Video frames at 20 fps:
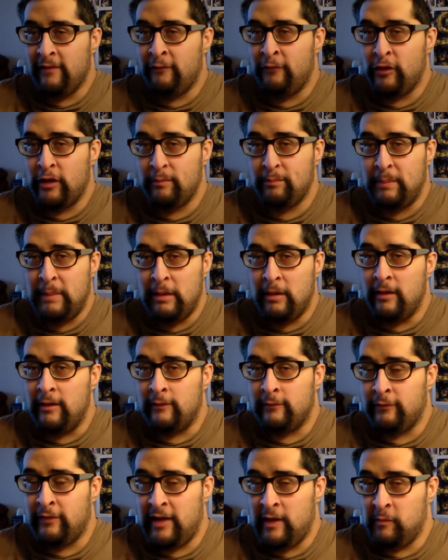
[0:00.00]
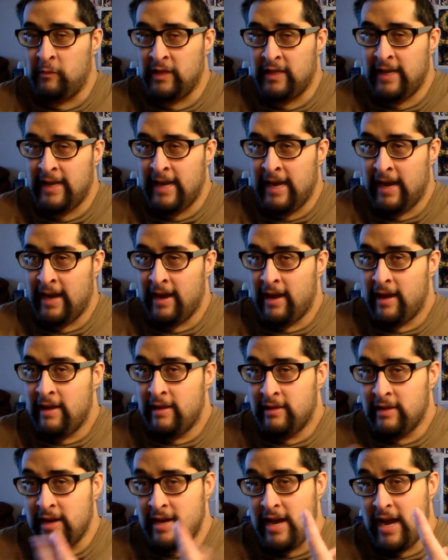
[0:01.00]
a football theme today.
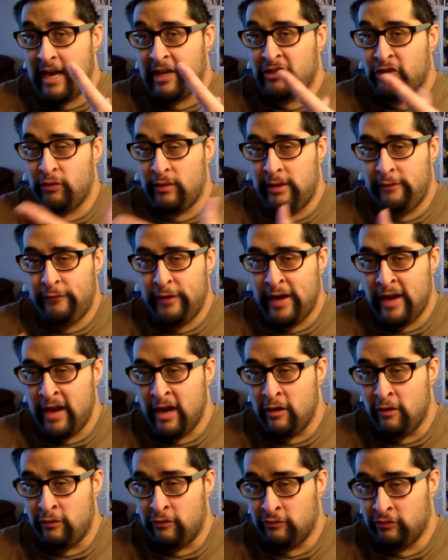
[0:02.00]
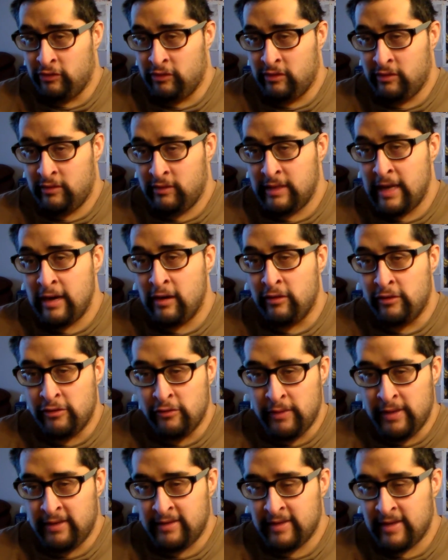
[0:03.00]
The next three videos that are
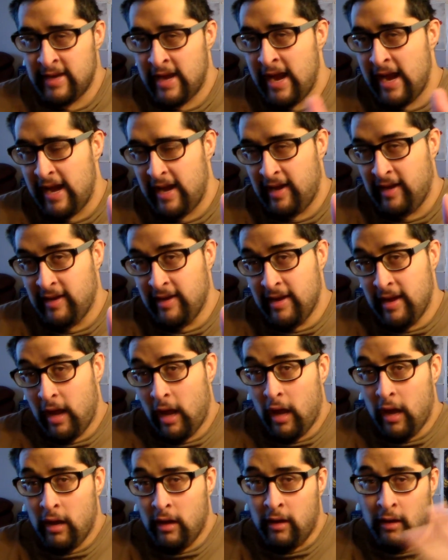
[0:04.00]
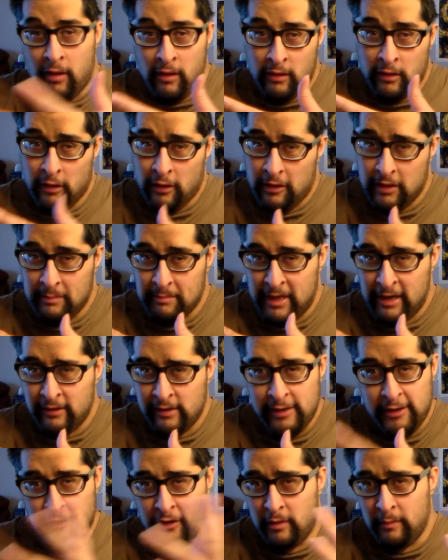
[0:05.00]
doing today are all
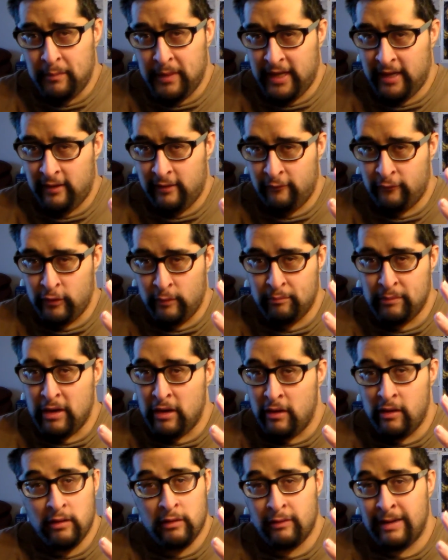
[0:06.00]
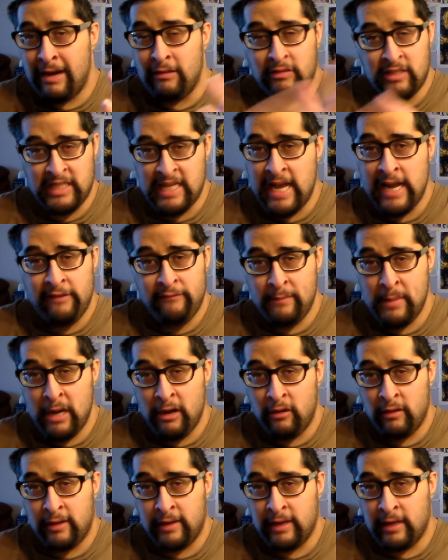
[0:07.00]
about European football or outside of
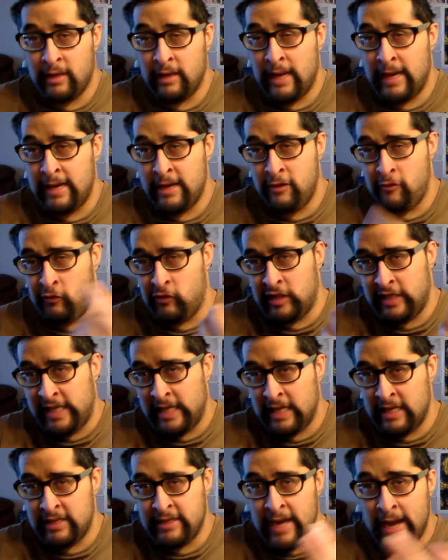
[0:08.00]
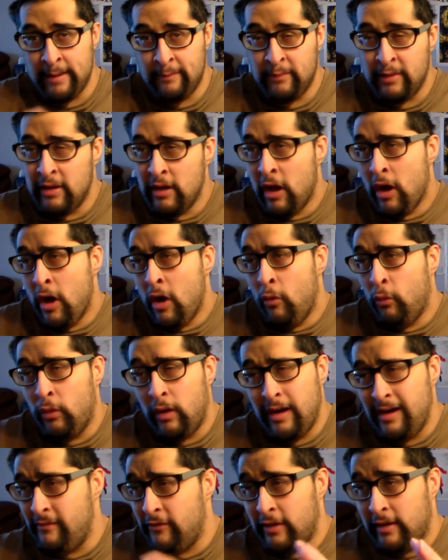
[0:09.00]
America, like New Zealand type,
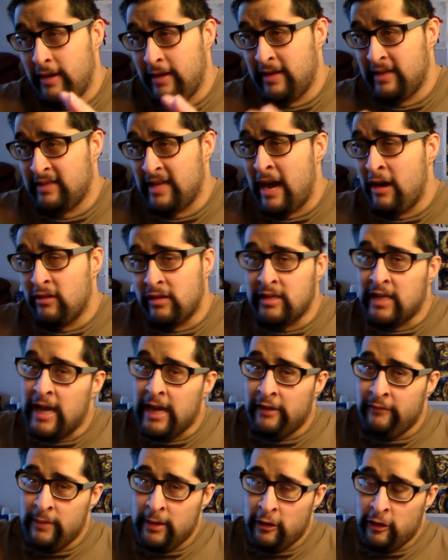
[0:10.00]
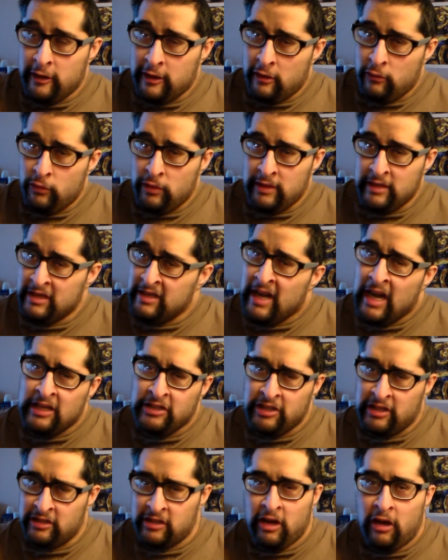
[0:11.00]
wherever it is outside of America where it's
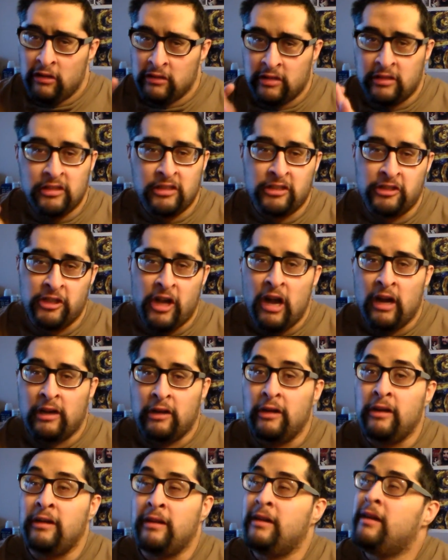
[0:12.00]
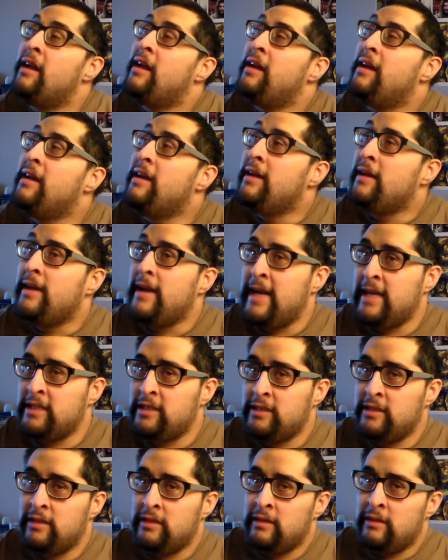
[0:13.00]
not just called soccer,
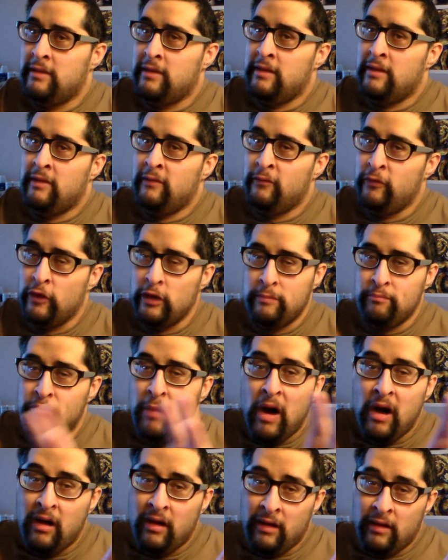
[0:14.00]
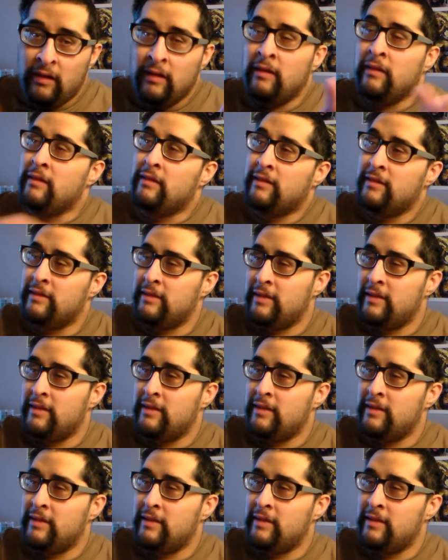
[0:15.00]
it's football.